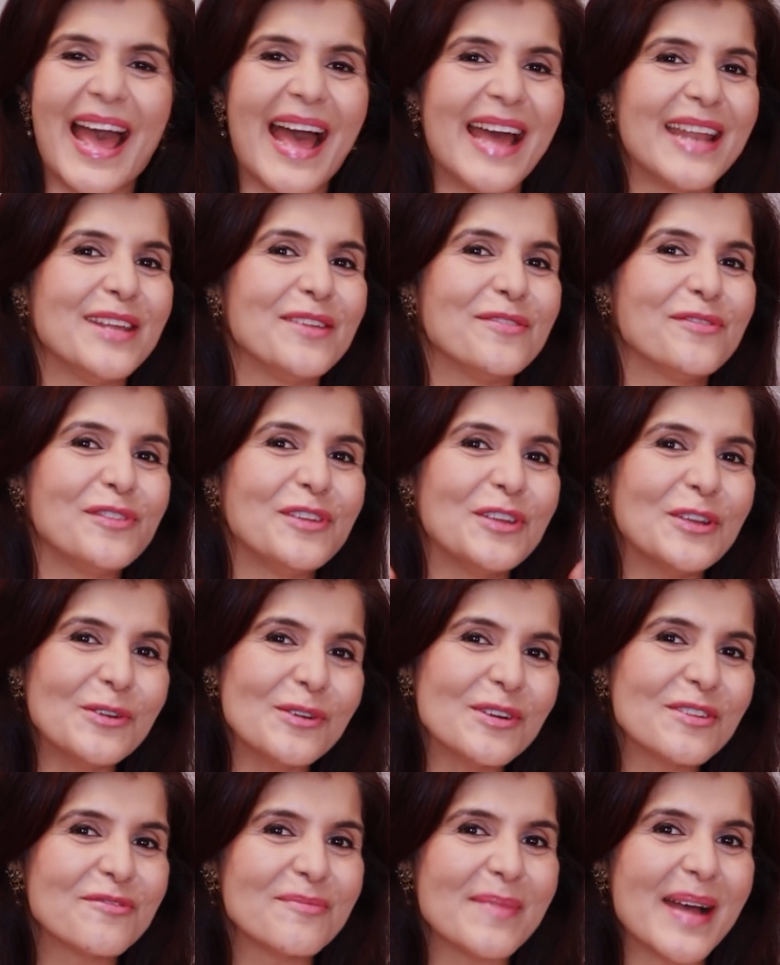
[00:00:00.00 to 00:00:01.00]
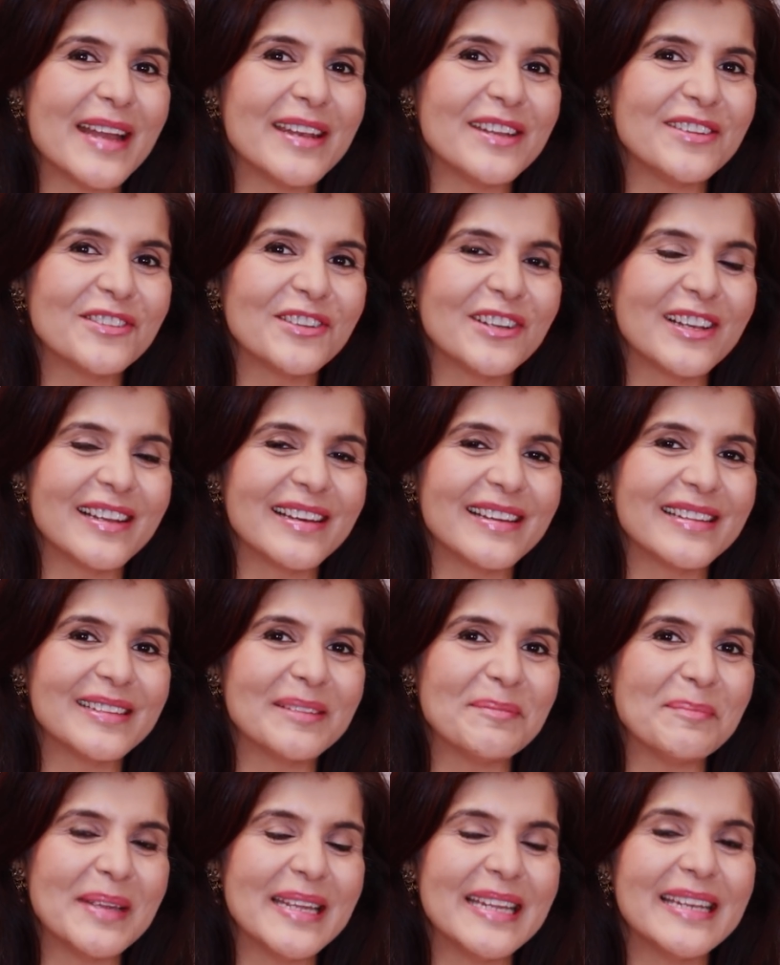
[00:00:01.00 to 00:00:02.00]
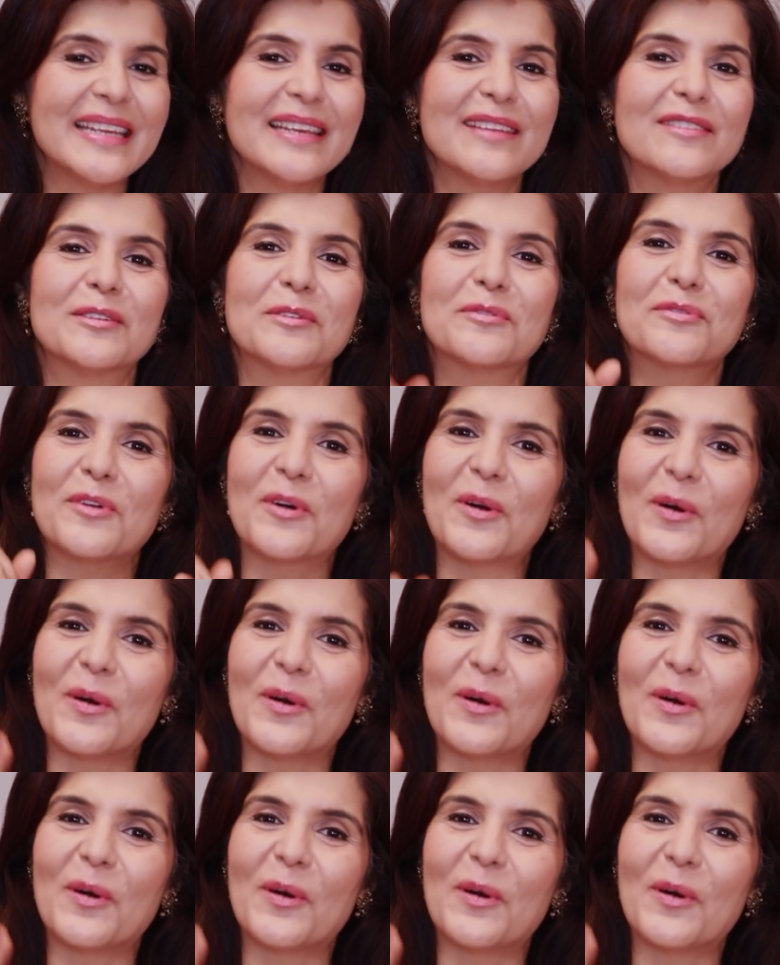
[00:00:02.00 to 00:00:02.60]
and if you have managed to learn the meanings of